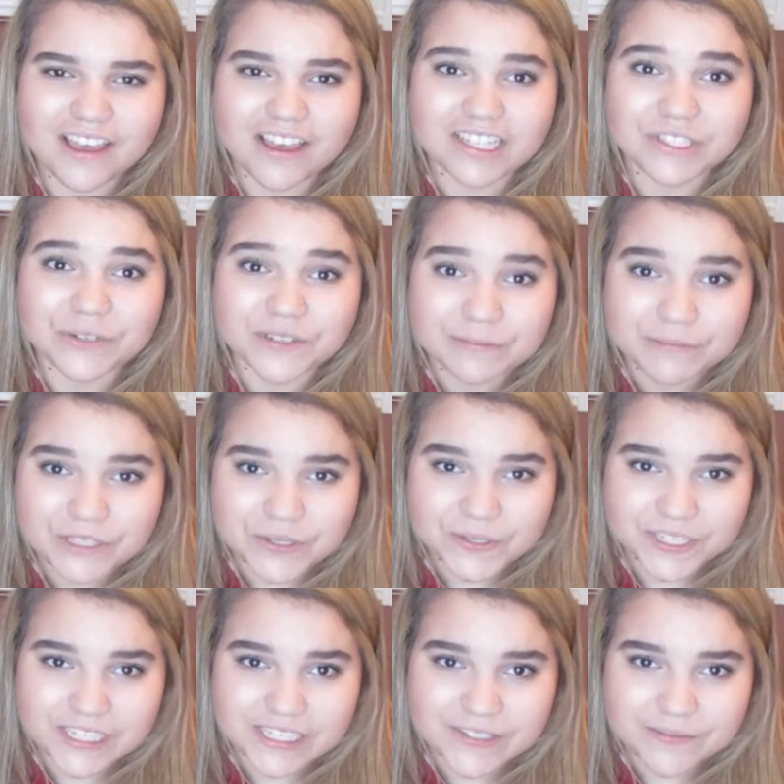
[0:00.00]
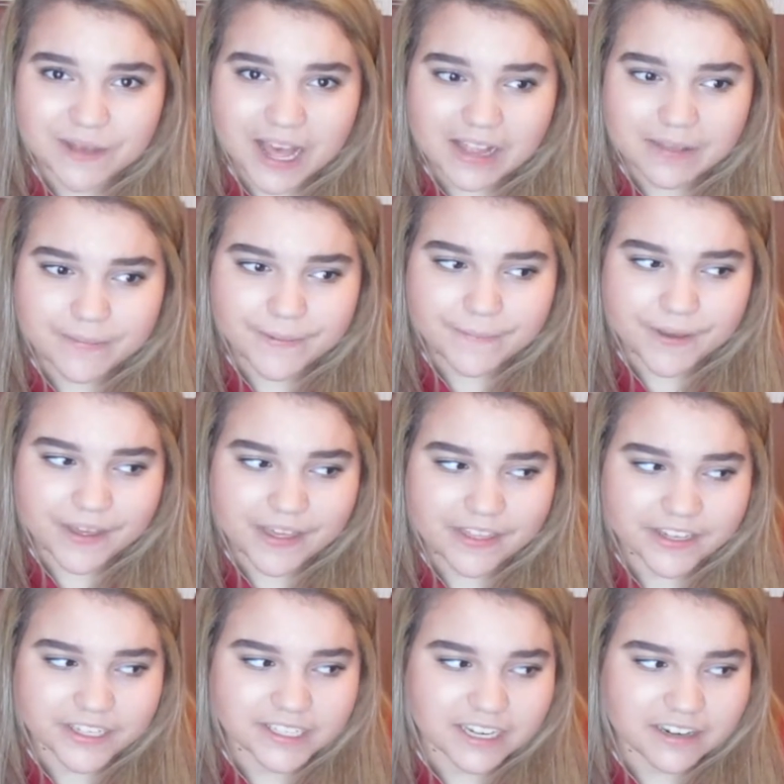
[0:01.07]
dorm tours from Alabama.
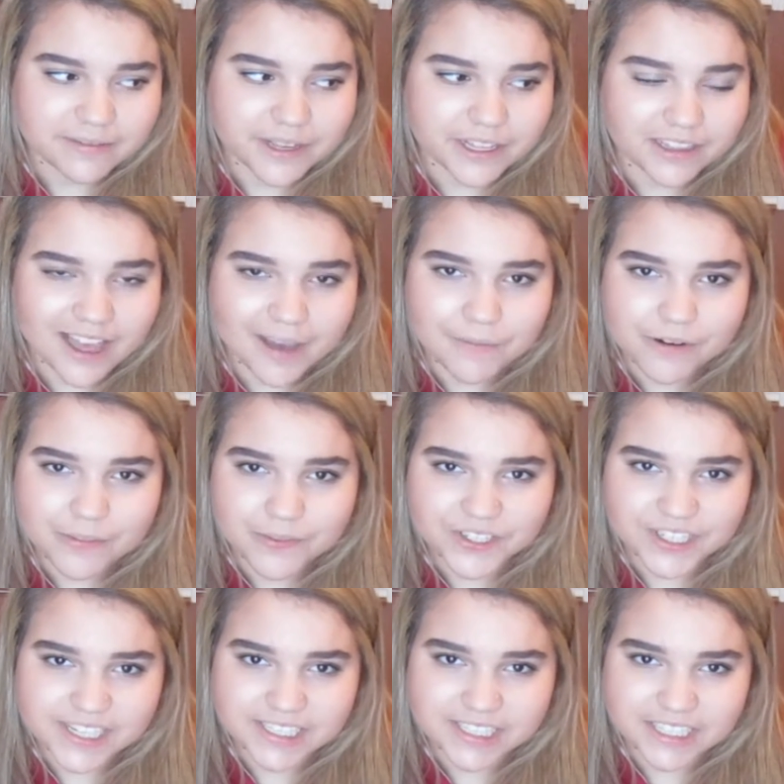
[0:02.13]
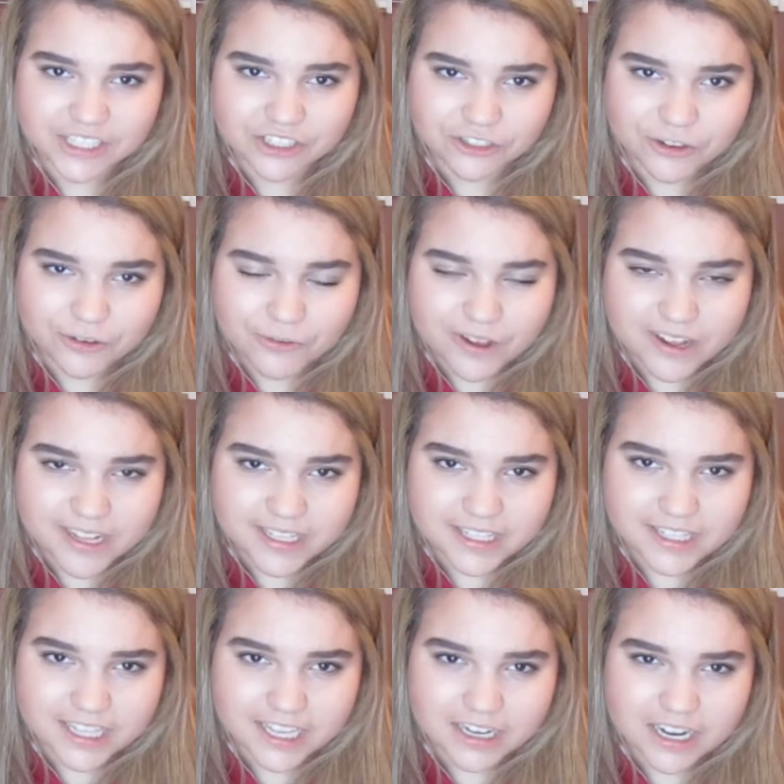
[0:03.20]
There's going to be a lot more presidential ones
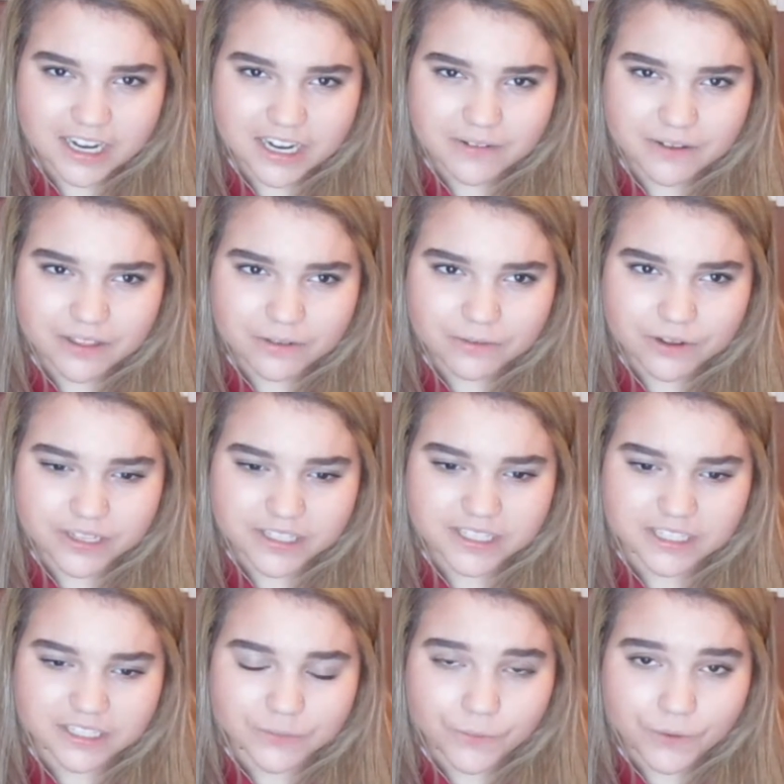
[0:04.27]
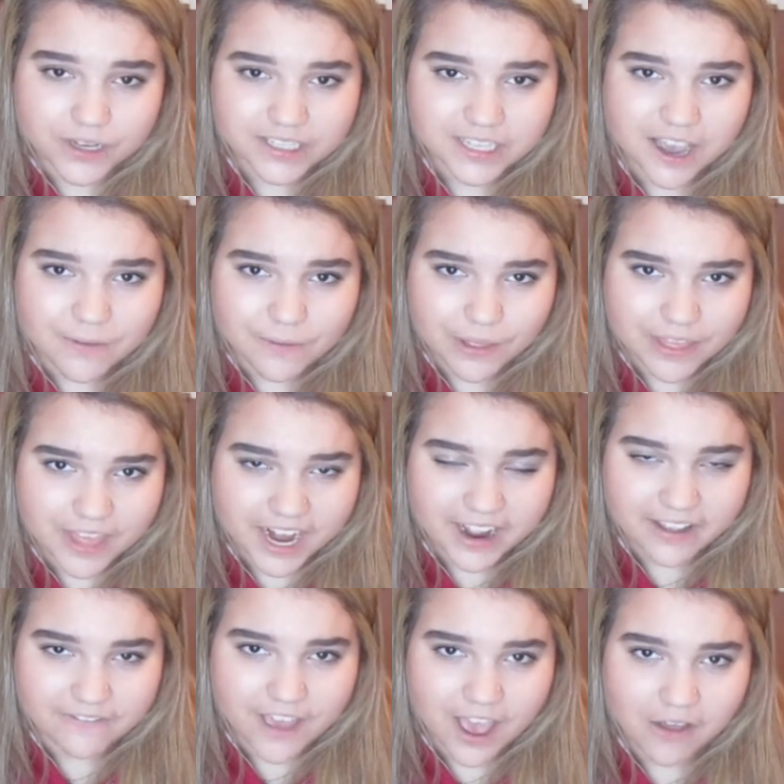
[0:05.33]
than any other ones. There's one Tut one that
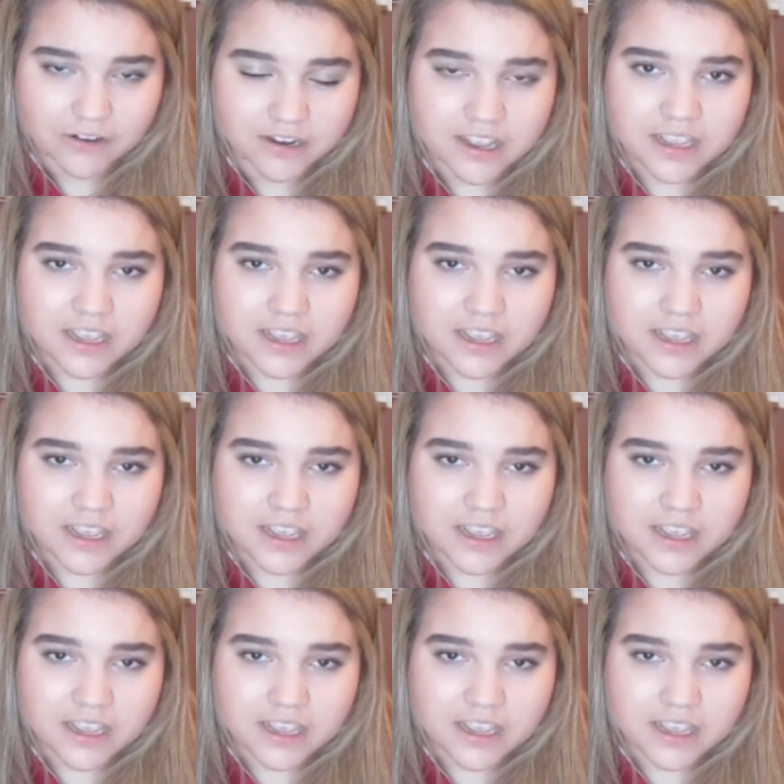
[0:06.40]
I found.